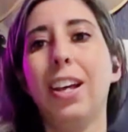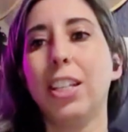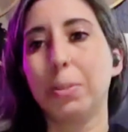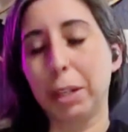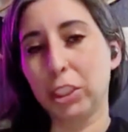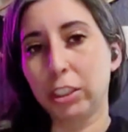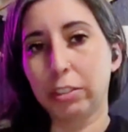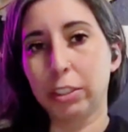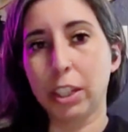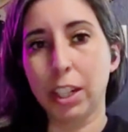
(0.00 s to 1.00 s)
especially
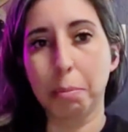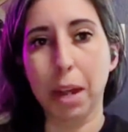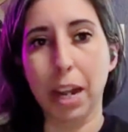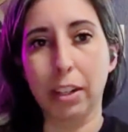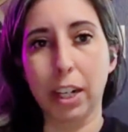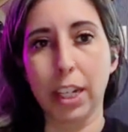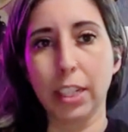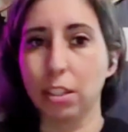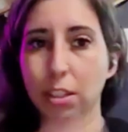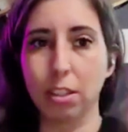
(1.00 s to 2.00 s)
if you're getting
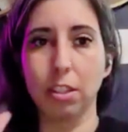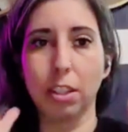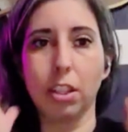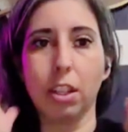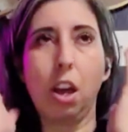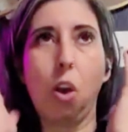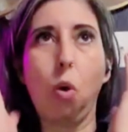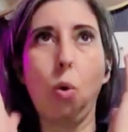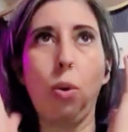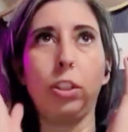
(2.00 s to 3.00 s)
migraines
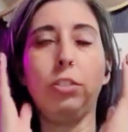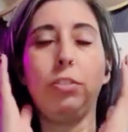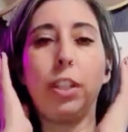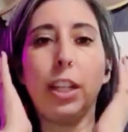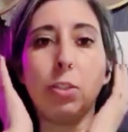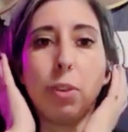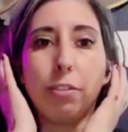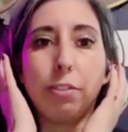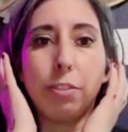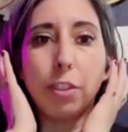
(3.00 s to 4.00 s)
or you feel like you
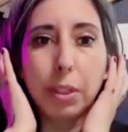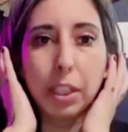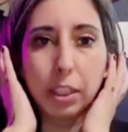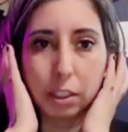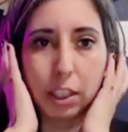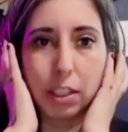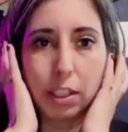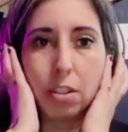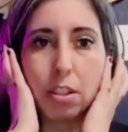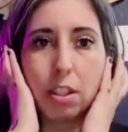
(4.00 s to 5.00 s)
have fluid in your
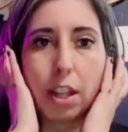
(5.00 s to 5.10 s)
ears.